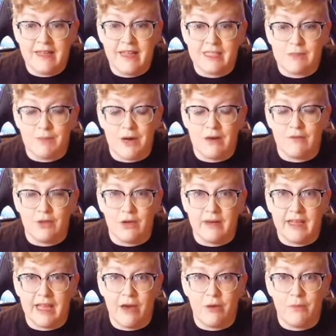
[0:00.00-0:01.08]
as part of
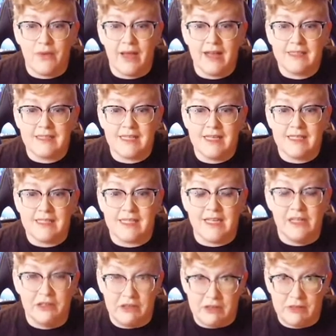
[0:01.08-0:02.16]
learning how to pass as
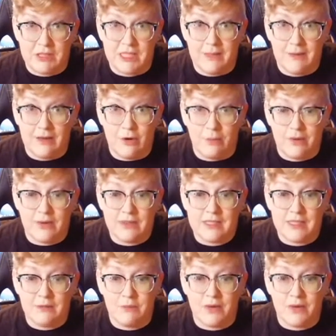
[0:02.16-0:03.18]
a neurotypical person,